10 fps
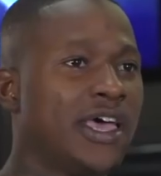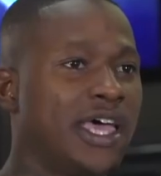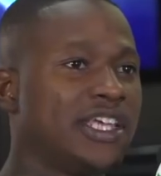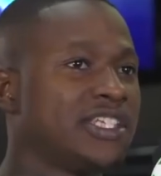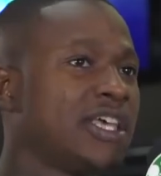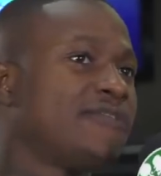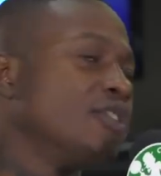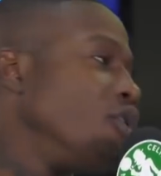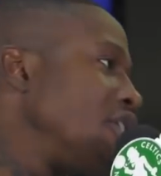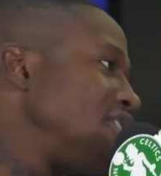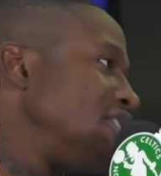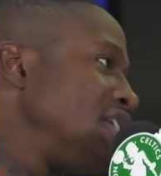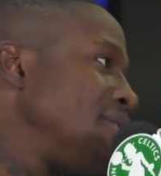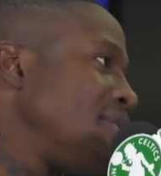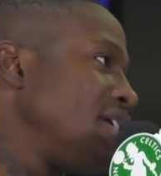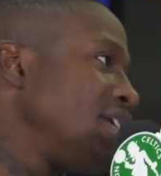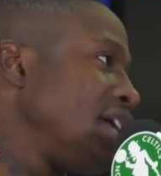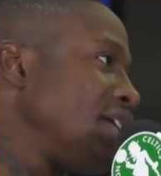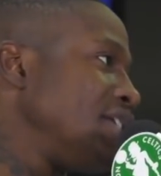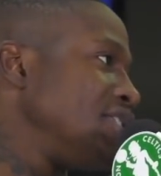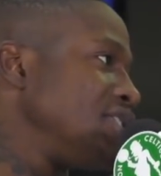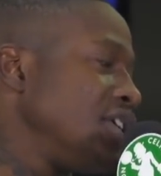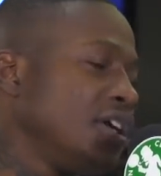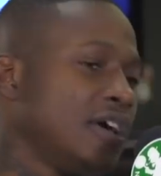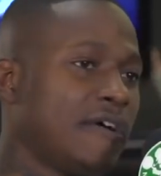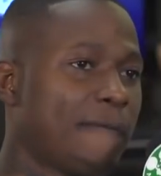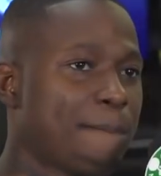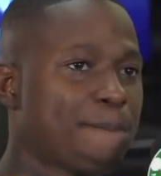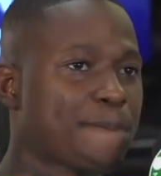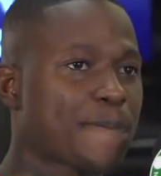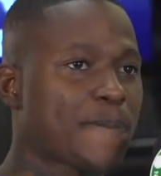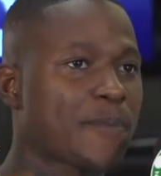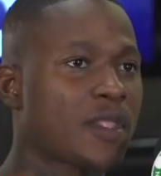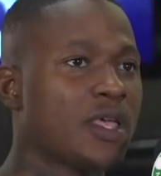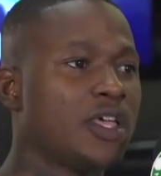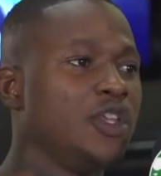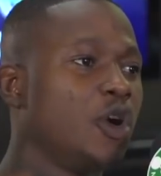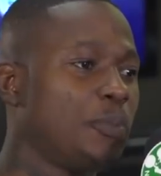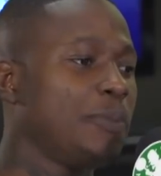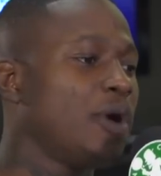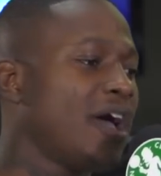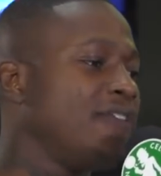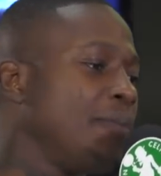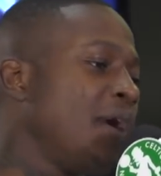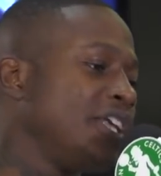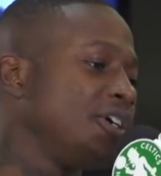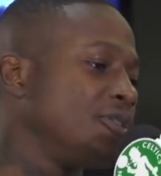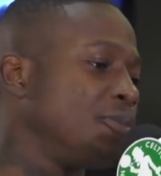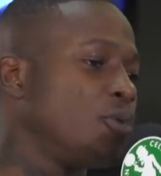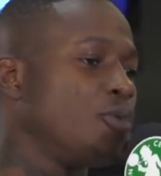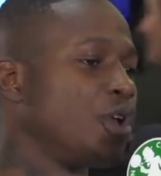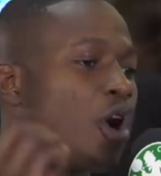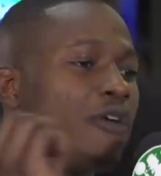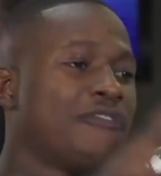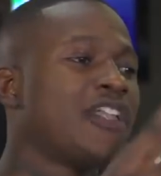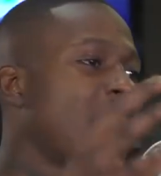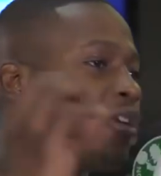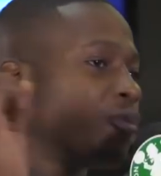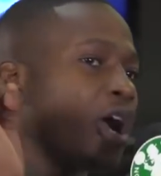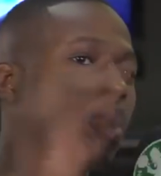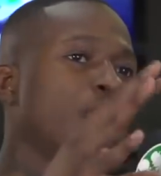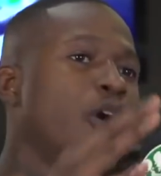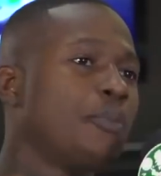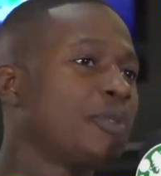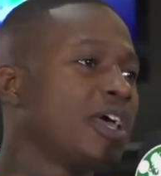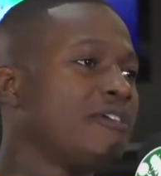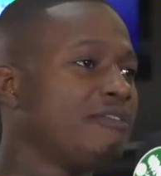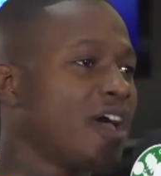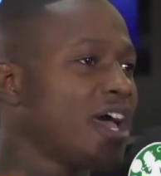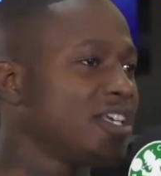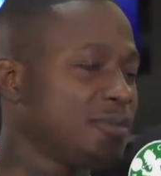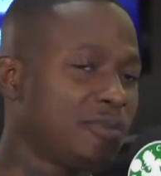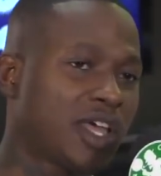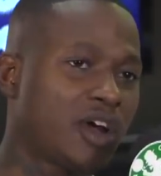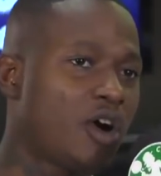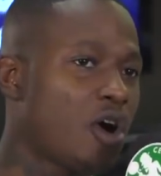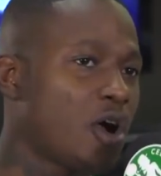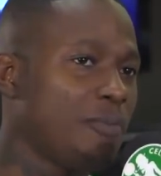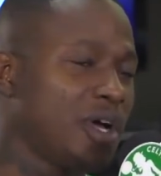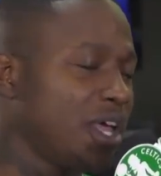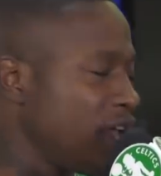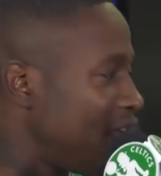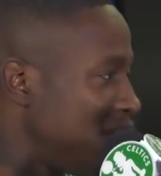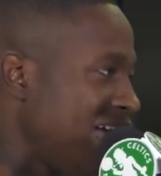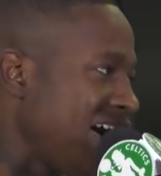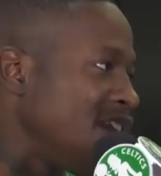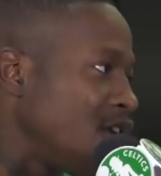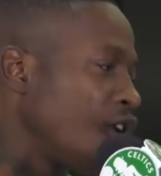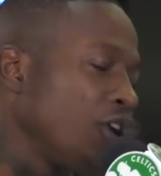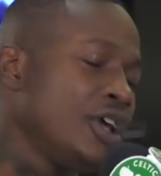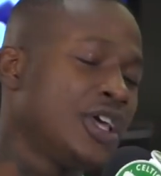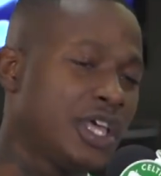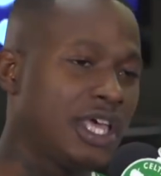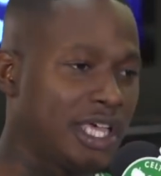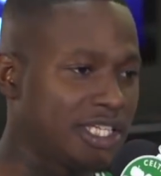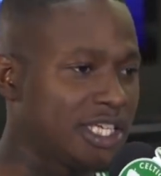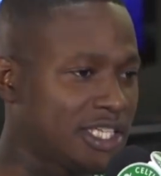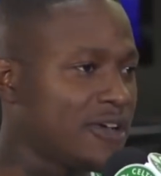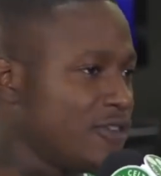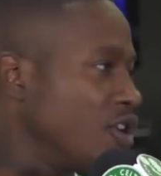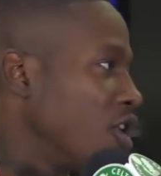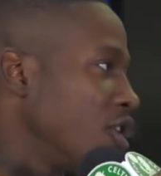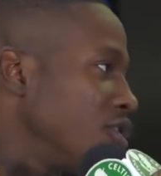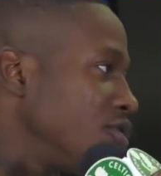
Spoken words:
it's tough to go against a team like that because. you know, people have their matchups, but when we all flying around, we all playing fast and playing hard, but not in a hurry, it's tough to guard.